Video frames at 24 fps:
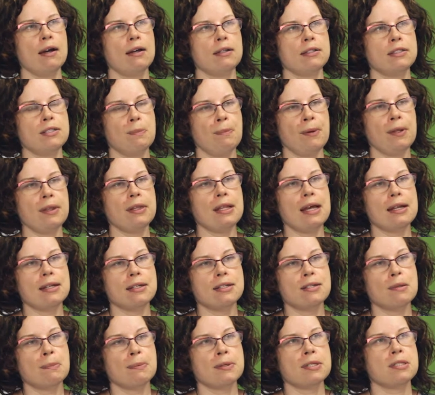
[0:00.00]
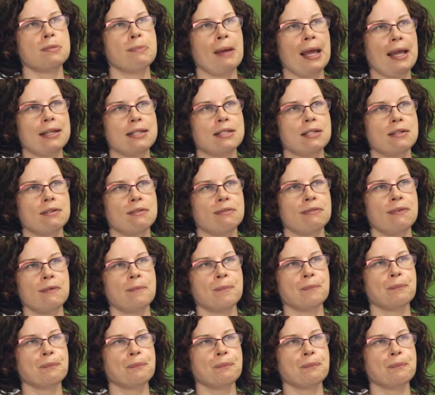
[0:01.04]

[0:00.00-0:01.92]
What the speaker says: To put that into perspective,